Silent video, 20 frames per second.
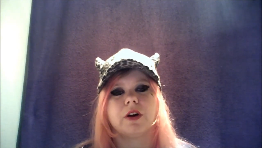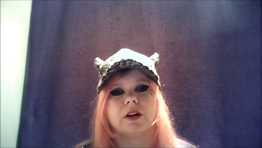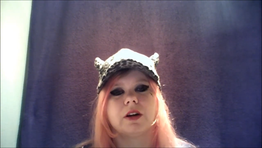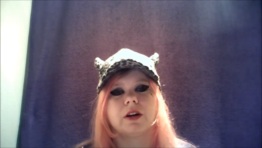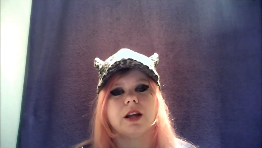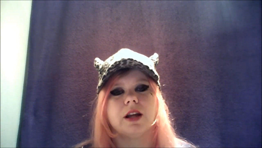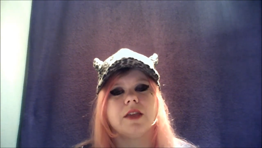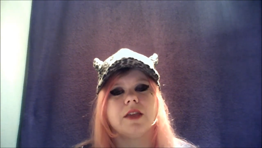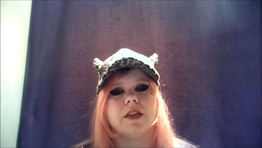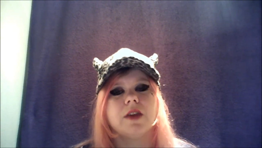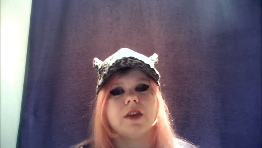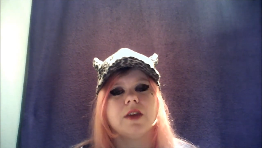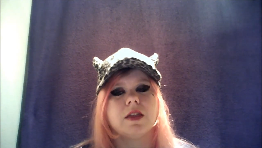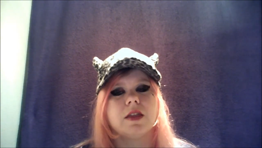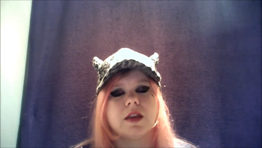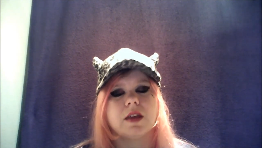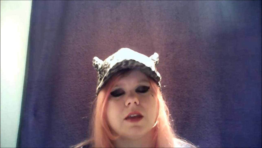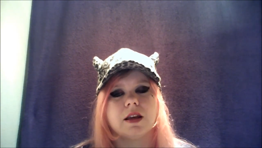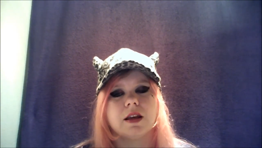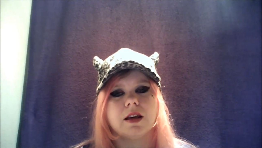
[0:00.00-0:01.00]
And I think
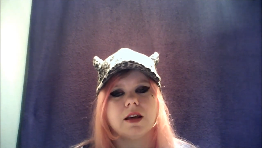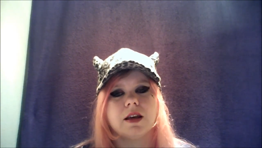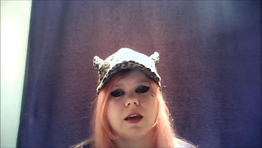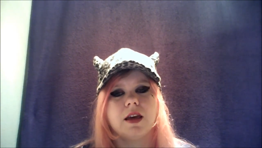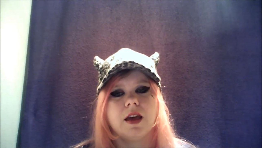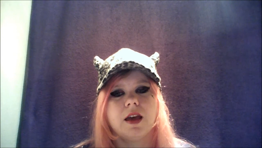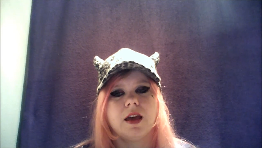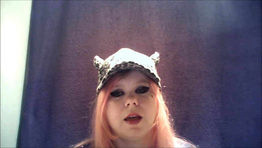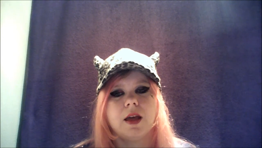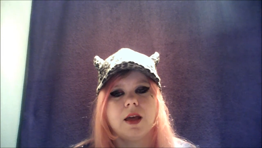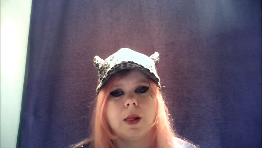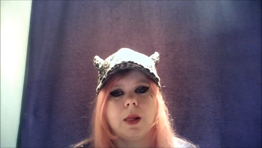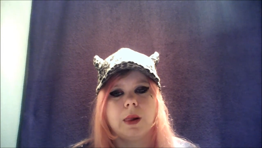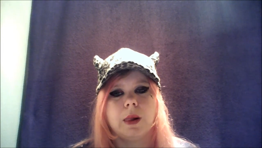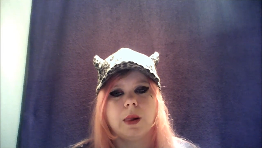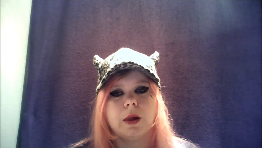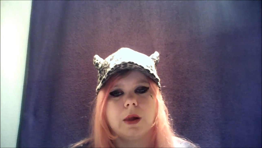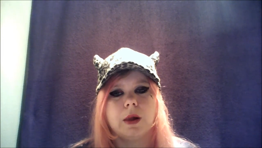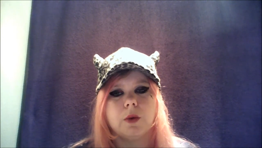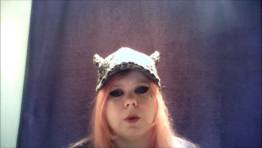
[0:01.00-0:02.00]
that
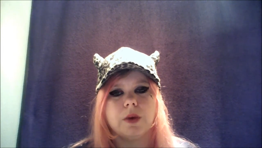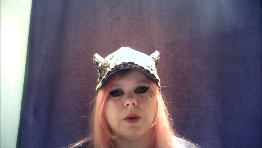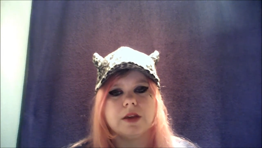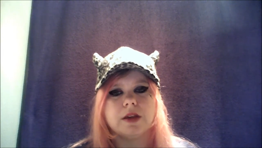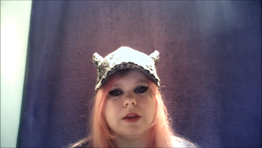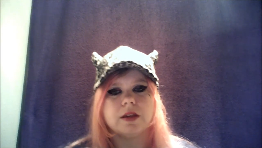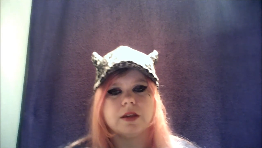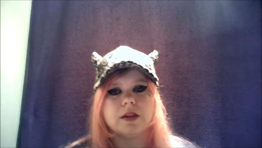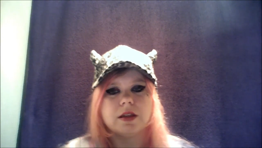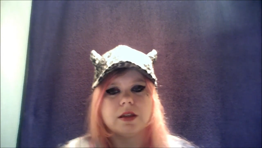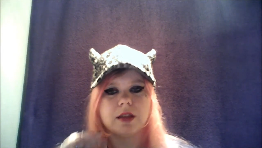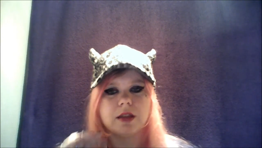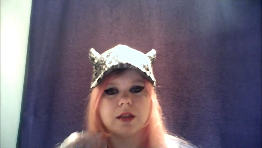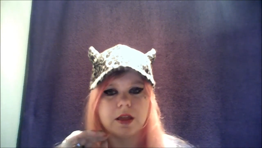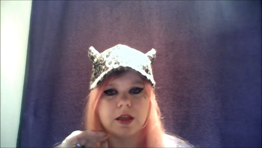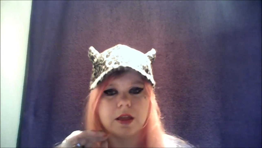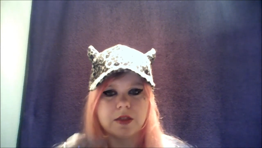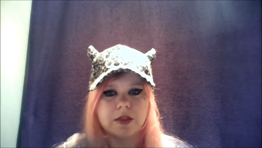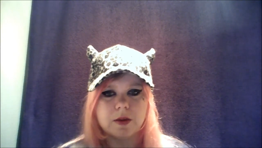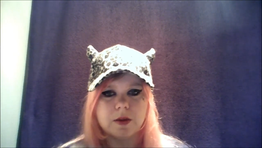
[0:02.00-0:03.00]
with
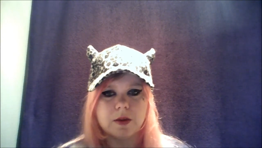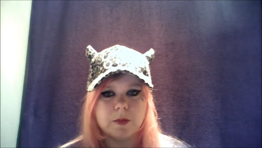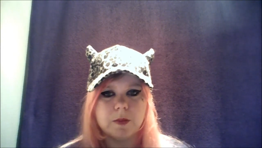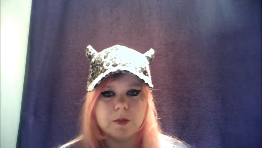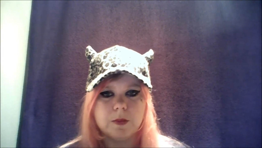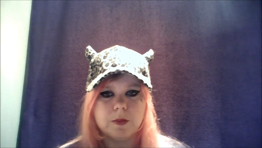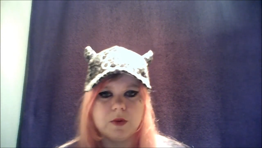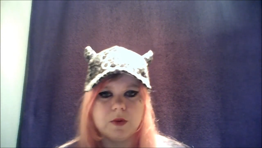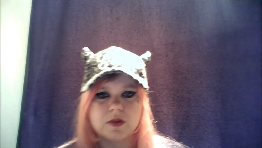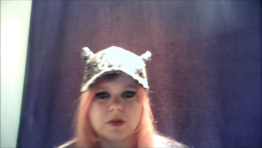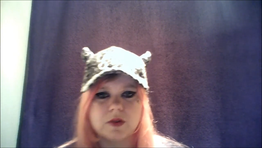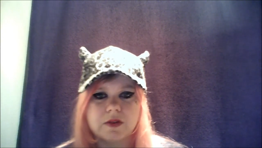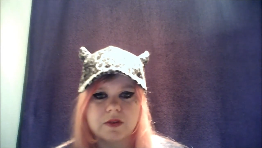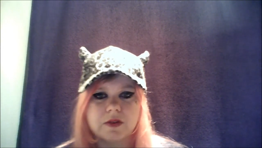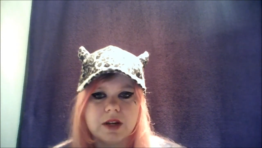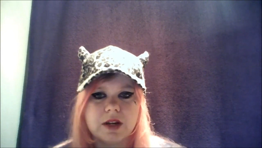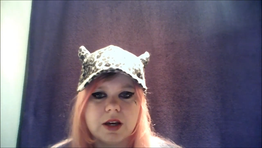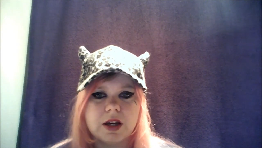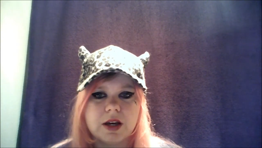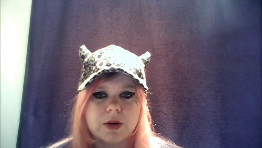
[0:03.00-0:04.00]
the music
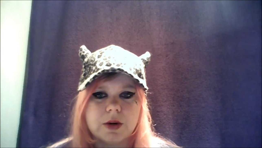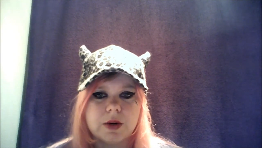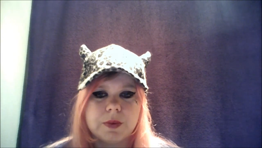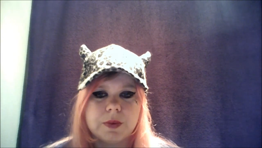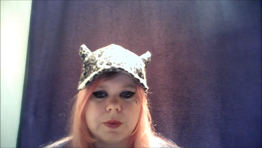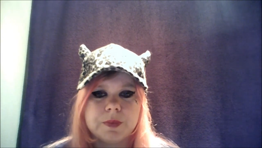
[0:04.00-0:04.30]
video,